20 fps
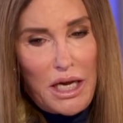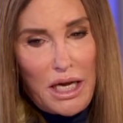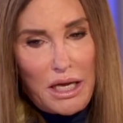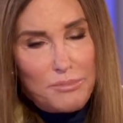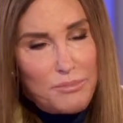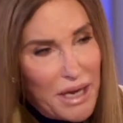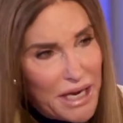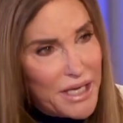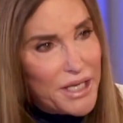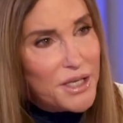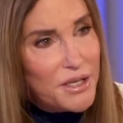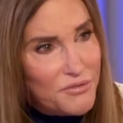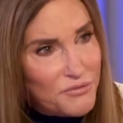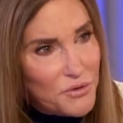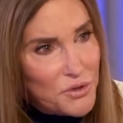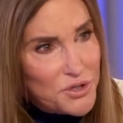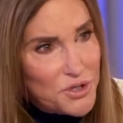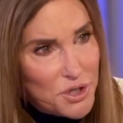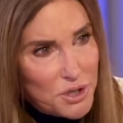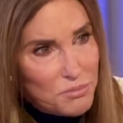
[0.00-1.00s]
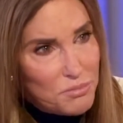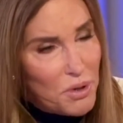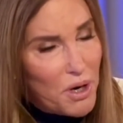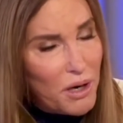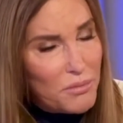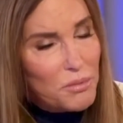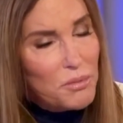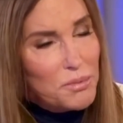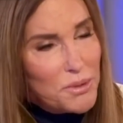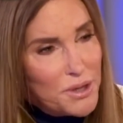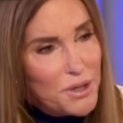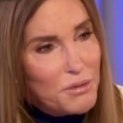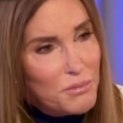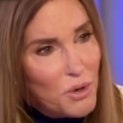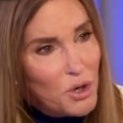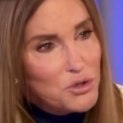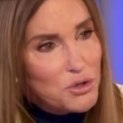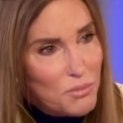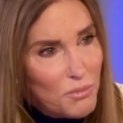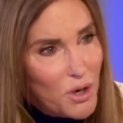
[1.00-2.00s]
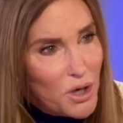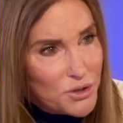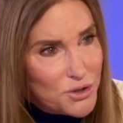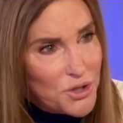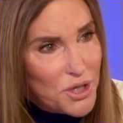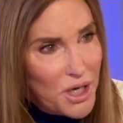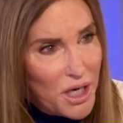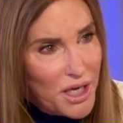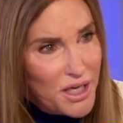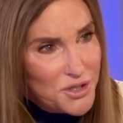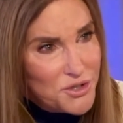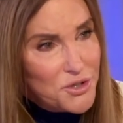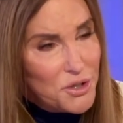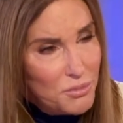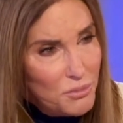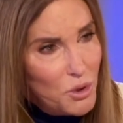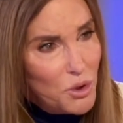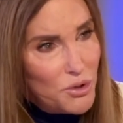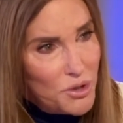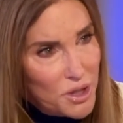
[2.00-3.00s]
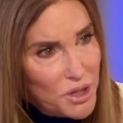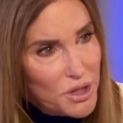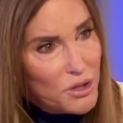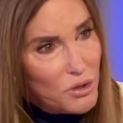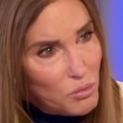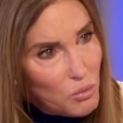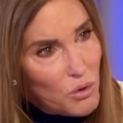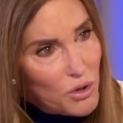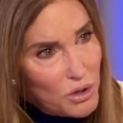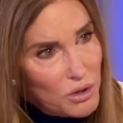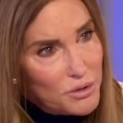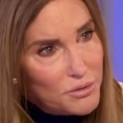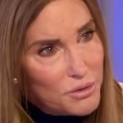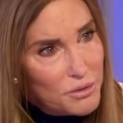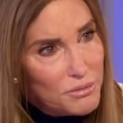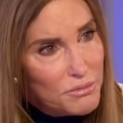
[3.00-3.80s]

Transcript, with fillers: and make a difference in probably the most marginalized community in the world?